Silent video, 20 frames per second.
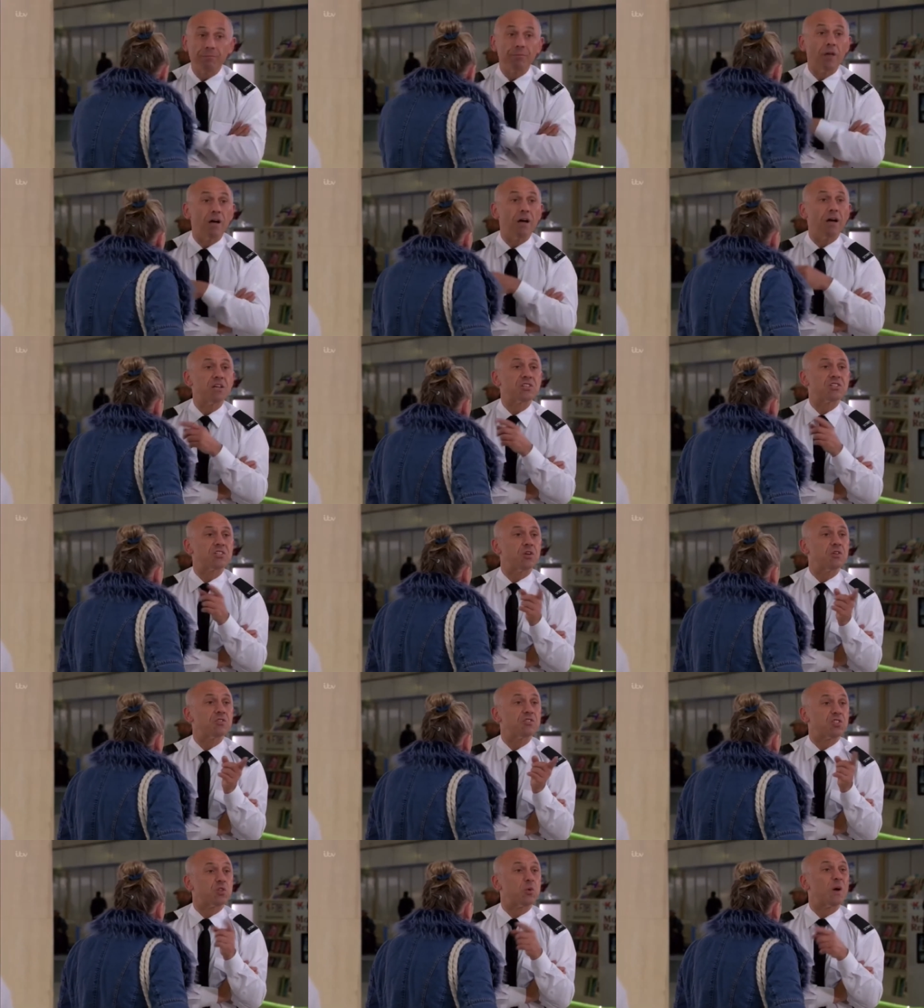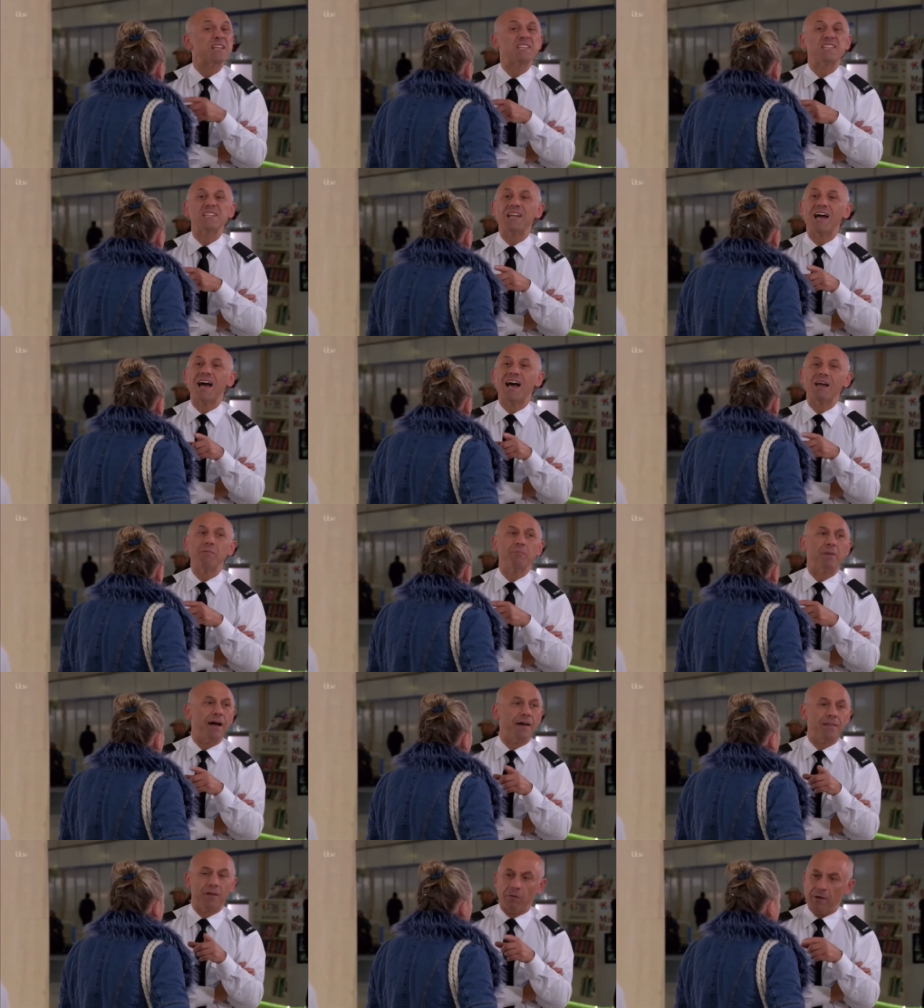her son's 29, by
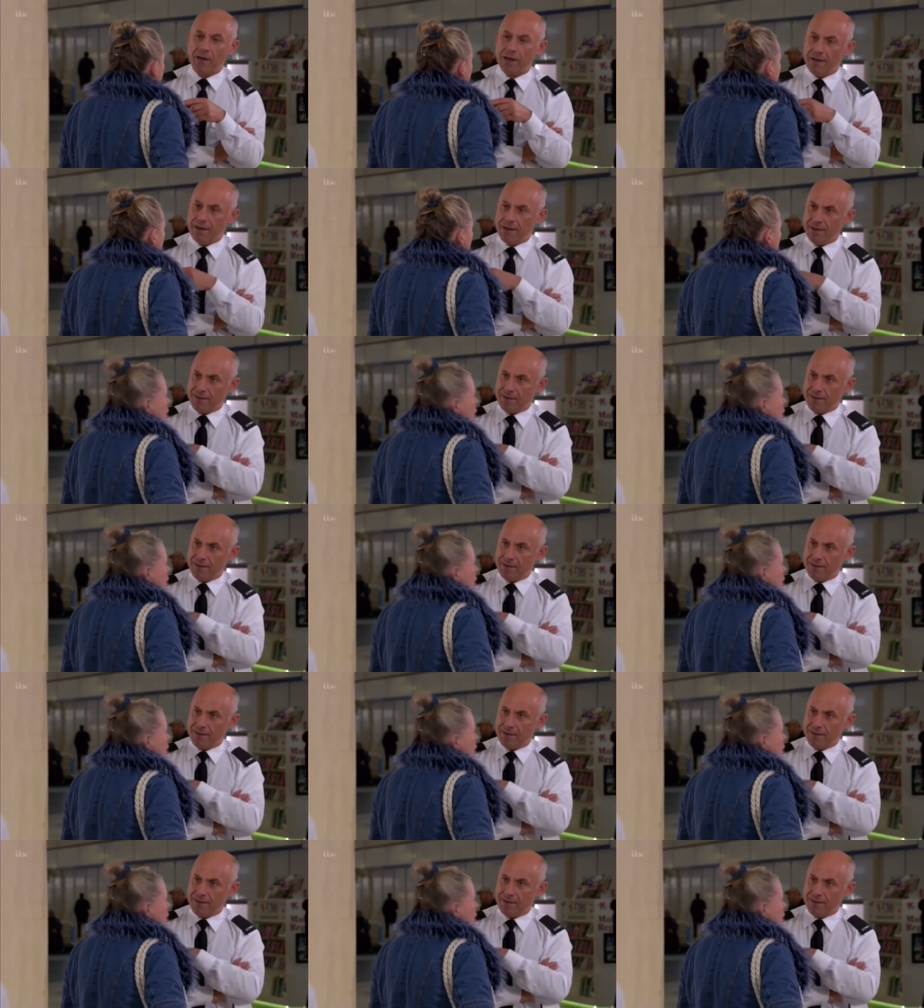the way.